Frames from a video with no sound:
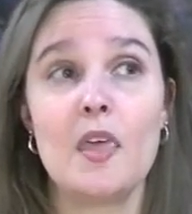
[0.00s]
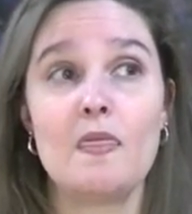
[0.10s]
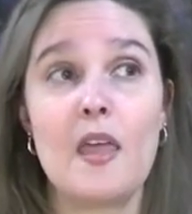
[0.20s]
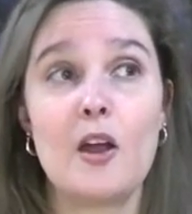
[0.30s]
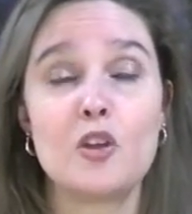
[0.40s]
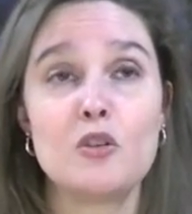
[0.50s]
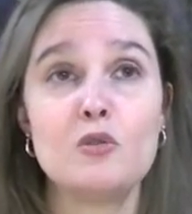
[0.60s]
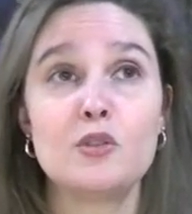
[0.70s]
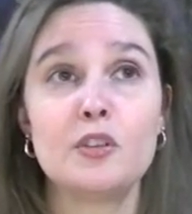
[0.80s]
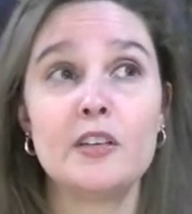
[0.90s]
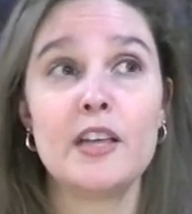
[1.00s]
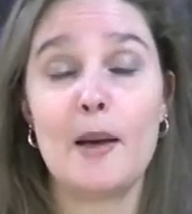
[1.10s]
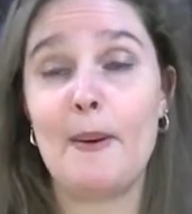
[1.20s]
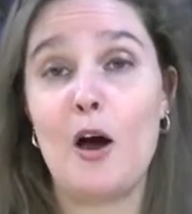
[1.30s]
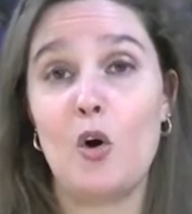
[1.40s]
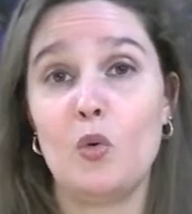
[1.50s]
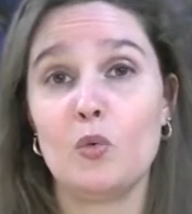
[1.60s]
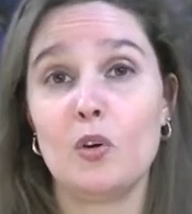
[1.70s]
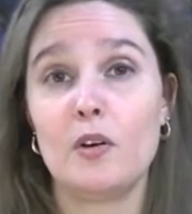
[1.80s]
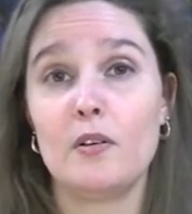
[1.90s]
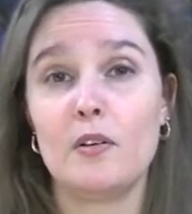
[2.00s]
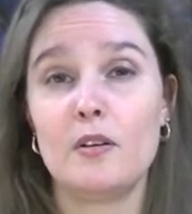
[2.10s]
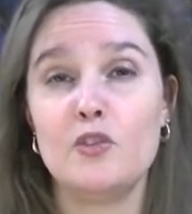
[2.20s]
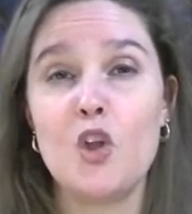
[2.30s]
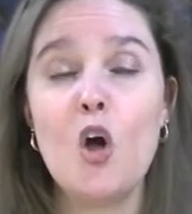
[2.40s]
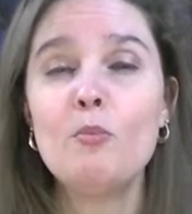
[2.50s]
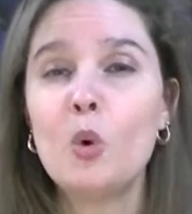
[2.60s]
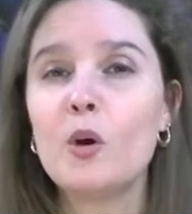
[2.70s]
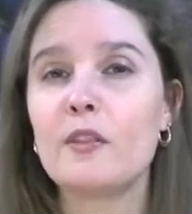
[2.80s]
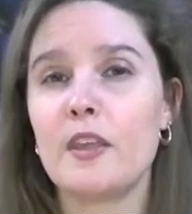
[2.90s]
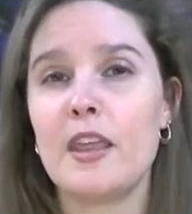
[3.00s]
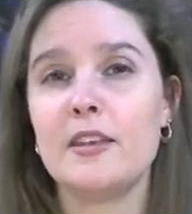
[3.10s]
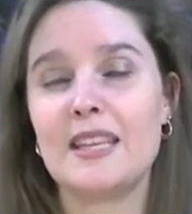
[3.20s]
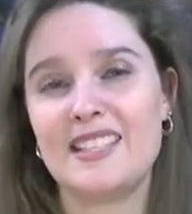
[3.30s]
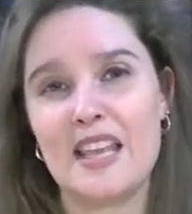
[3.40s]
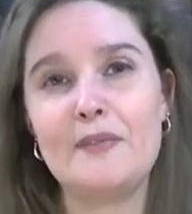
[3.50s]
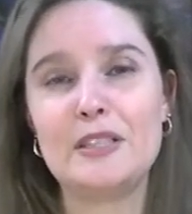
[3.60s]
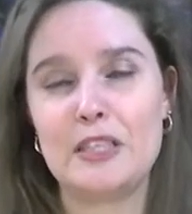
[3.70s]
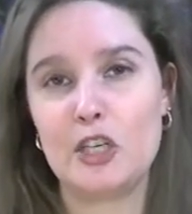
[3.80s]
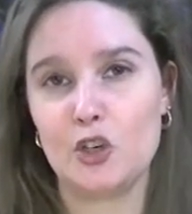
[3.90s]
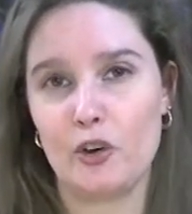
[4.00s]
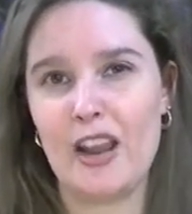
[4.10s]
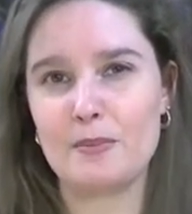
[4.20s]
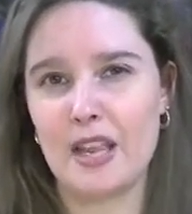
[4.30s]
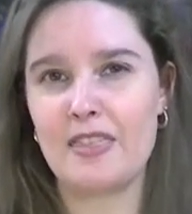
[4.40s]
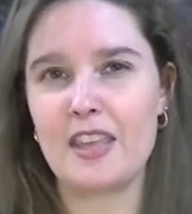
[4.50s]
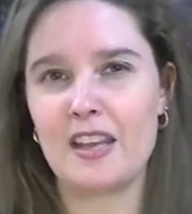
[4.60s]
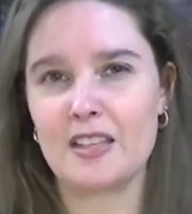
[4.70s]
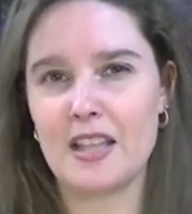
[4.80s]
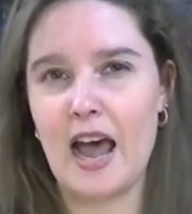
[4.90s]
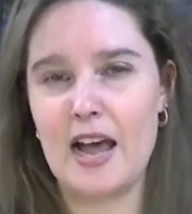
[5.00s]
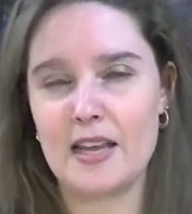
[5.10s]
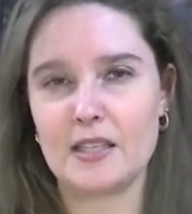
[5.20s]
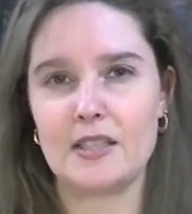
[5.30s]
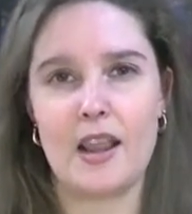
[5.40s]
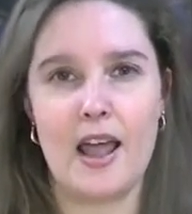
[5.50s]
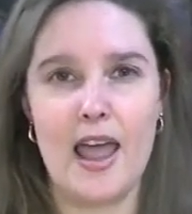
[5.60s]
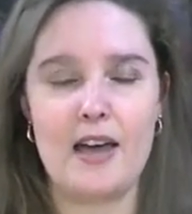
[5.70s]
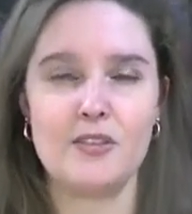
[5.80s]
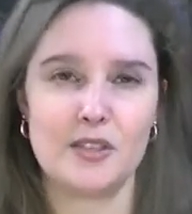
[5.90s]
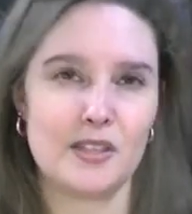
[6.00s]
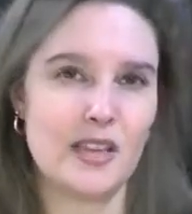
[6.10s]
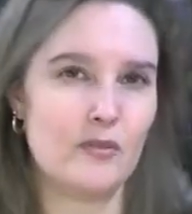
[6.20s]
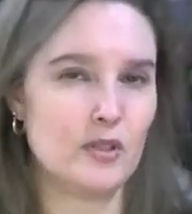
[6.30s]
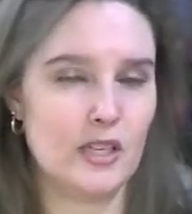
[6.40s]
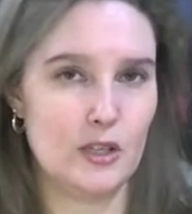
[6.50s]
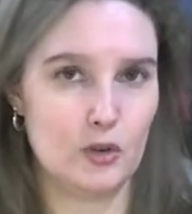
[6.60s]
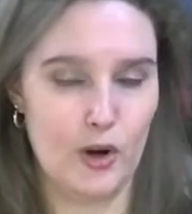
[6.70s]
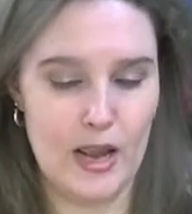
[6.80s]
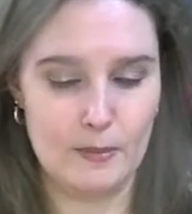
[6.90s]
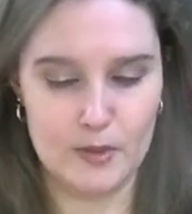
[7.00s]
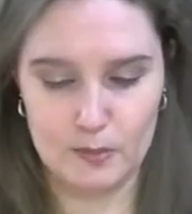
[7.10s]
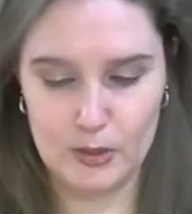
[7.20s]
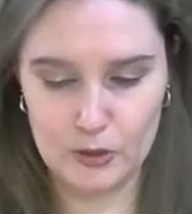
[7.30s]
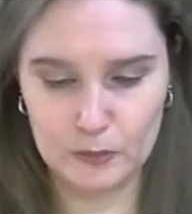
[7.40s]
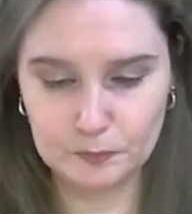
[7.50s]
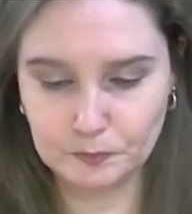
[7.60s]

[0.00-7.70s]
They are usually about no more than seventeen grams, I think, is the highest that I have, is a seventeen gram spindle.